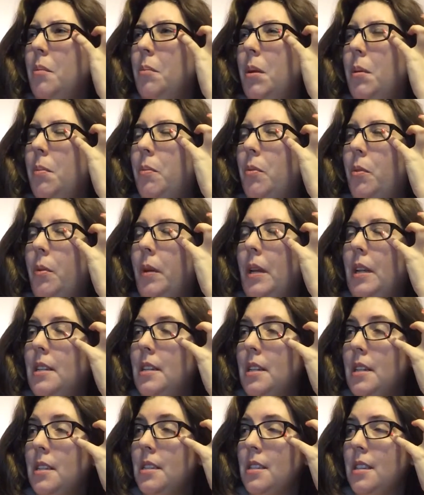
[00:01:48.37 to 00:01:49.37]
people we
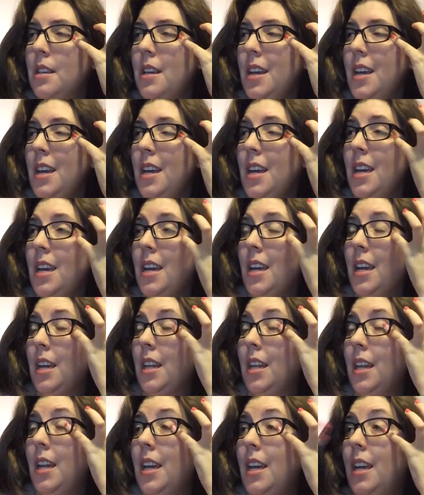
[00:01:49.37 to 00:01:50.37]
dislike
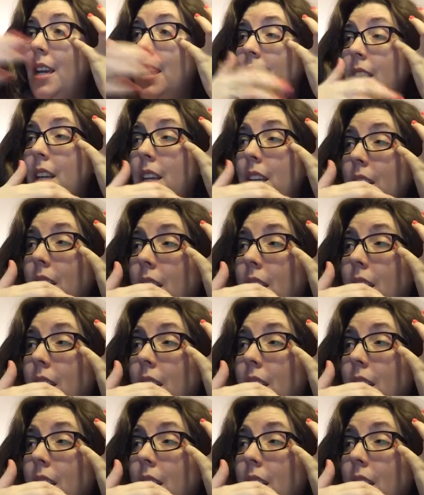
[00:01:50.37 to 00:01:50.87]
and then